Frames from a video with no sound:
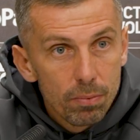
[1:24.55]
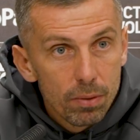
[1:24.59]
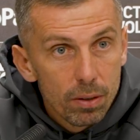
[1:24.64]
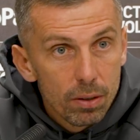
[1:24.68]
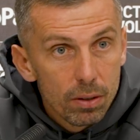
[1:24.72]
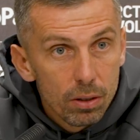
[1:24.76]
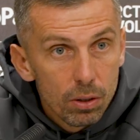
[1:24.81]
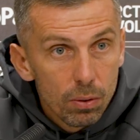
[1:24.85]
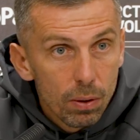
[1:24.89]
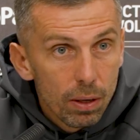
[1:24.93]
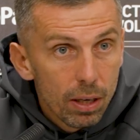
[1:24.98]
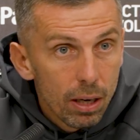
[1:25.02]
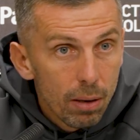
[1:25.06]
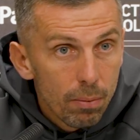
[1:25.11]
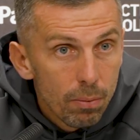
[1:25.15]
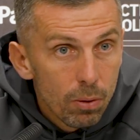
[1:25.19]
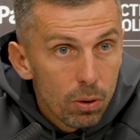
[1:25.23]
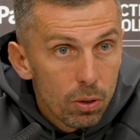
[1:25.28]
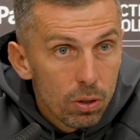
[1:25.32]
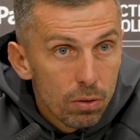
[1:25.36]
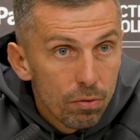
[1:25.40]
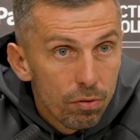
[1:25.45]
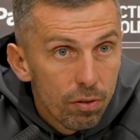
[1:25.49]
and you end up
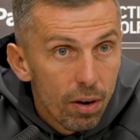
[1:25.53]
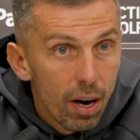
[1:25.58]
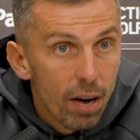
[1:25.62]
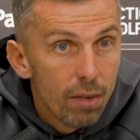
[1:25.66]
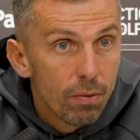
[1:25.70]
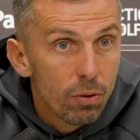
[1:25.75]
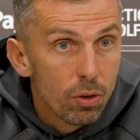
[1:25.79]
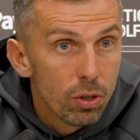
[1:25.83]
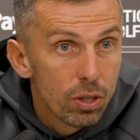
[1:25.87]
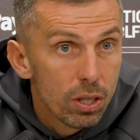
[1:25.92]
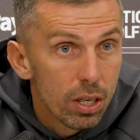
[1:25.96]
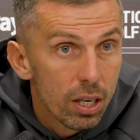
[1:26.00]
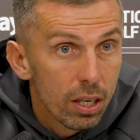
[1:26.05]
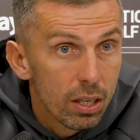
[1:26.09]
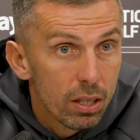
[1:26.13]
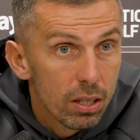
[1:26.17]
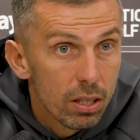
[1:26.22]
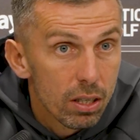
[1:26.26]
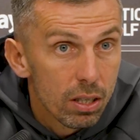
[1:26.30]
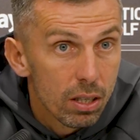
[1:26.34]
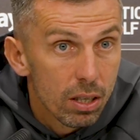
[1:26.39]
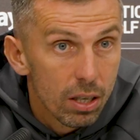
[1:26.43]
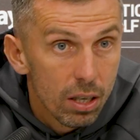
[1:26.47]
losing five or
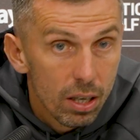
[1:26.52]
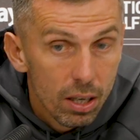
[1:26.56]
six.